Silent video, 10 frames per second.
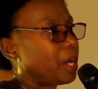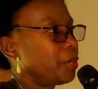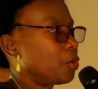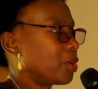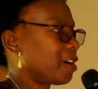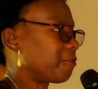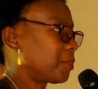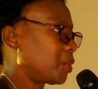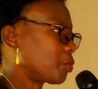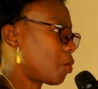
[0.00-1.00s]
I know
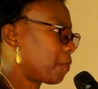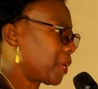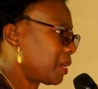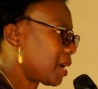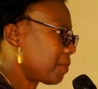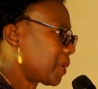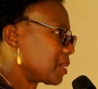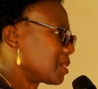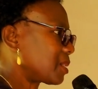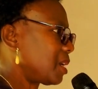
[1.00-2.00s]
government opened up
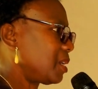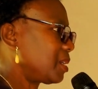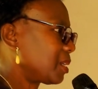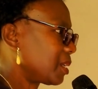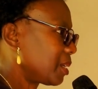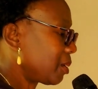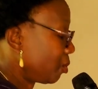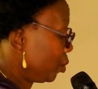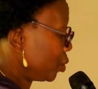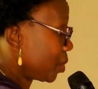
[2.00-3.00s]
and said,
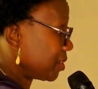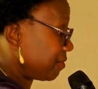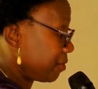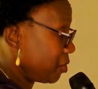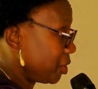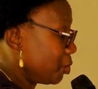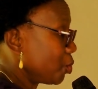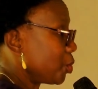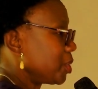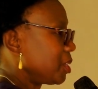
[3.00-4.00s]
which was very
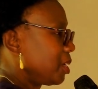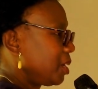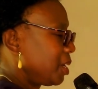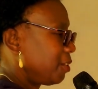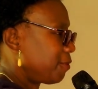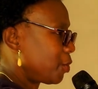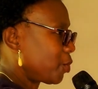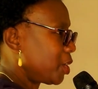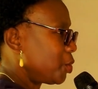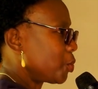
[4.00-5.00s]
good, even
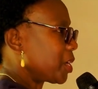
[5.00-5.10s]
when you